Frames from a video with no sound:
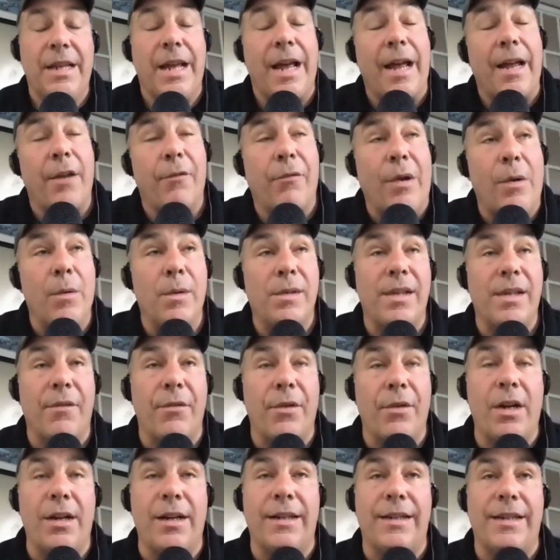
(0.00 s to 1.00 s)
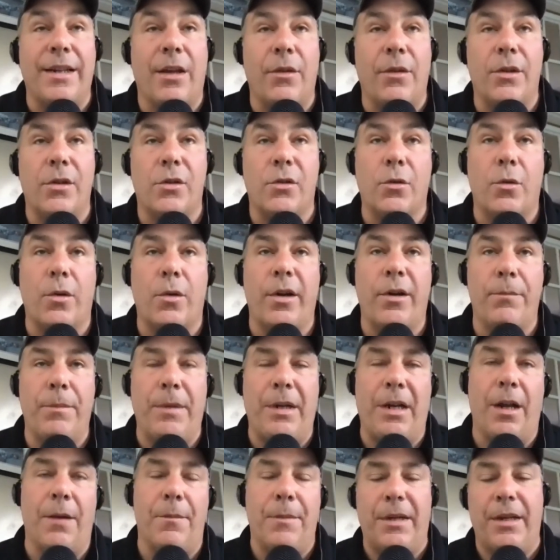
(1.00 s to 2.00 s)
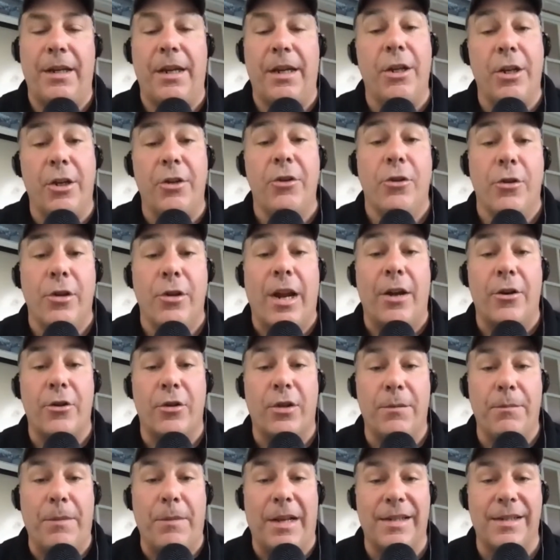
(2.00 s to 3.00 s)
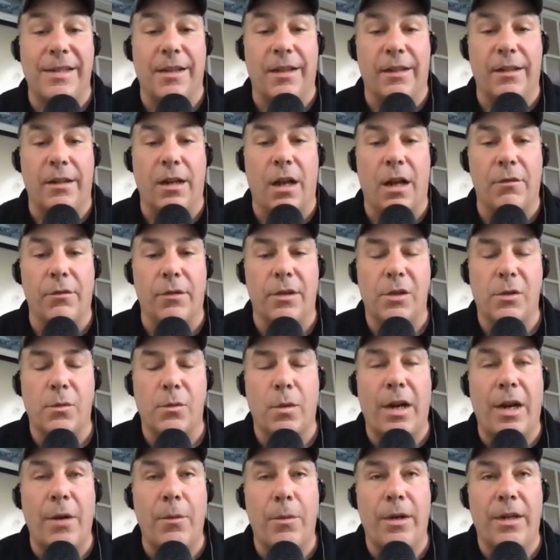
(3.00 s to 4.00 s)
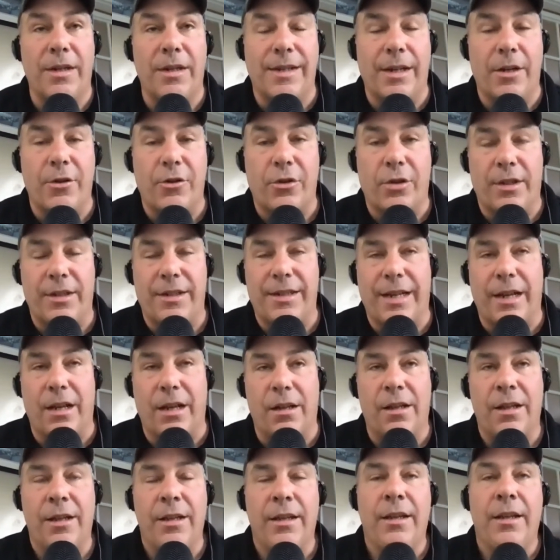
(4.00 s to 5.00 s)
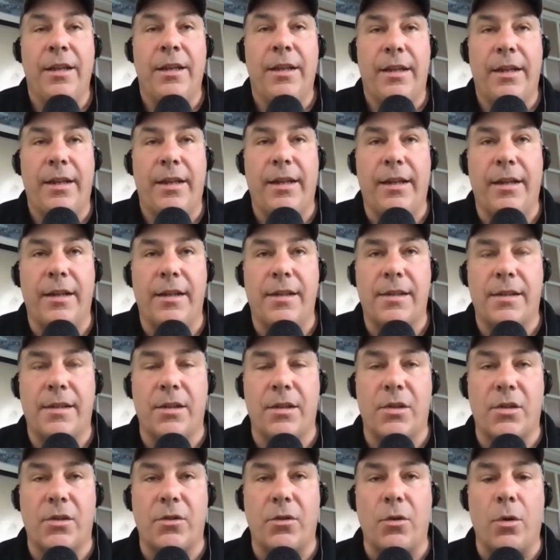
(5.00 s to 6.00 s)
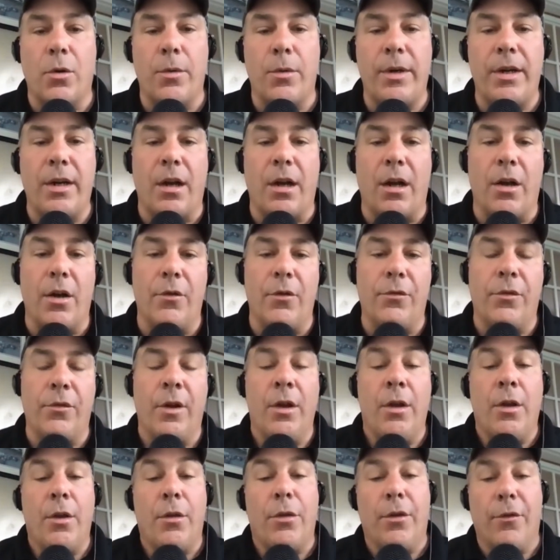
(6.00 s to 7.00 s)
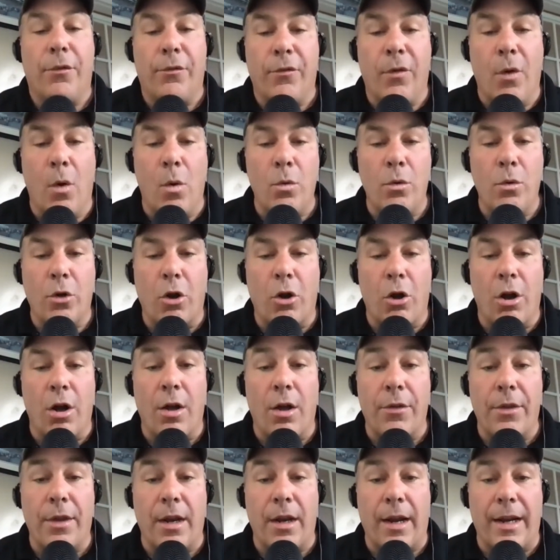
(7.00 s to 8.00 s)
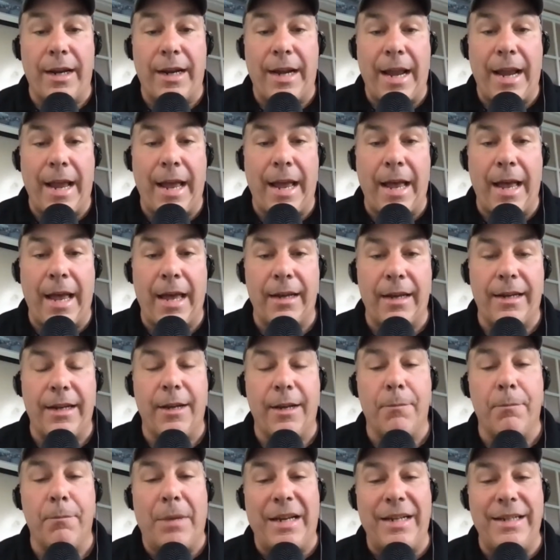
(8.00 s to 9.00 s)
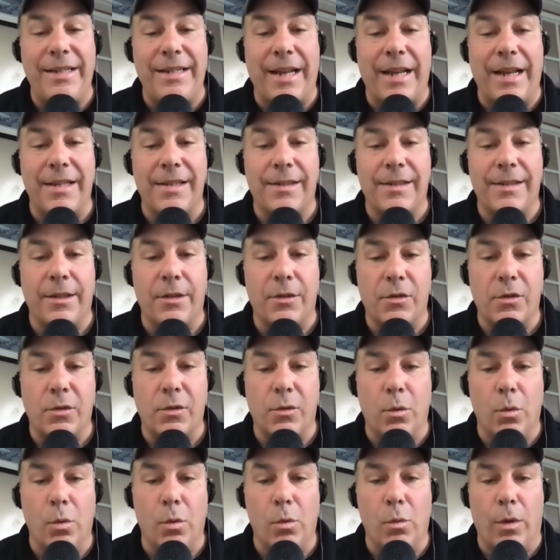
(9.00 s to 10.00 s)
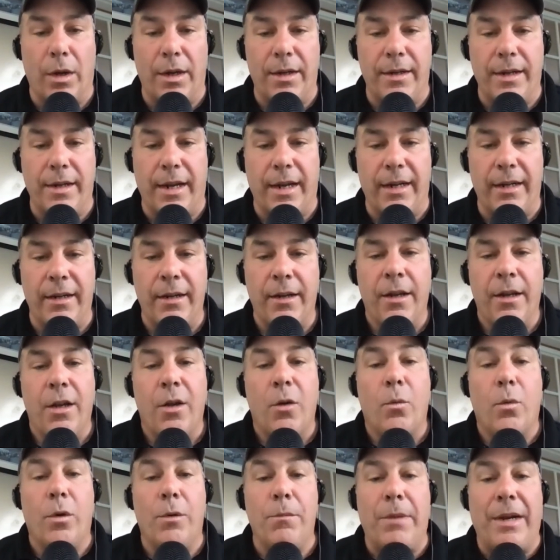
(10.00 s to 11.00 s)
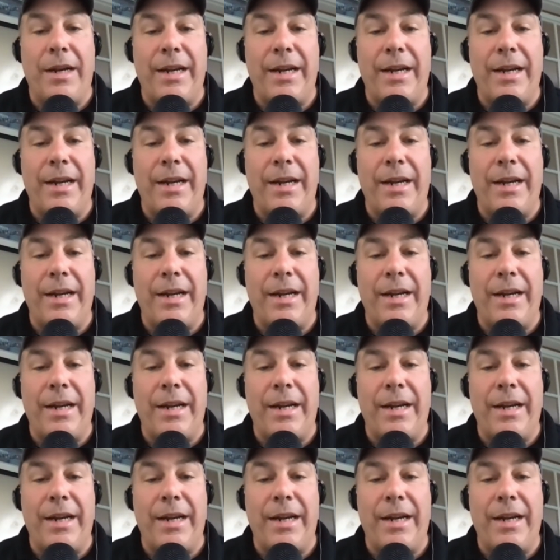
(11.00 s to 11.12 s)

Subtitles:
if I was ever going to tell the story of becoming an internationally best-selling novelist, what I would essentially tell is the story of the phone call that I had at my desk at school one day when my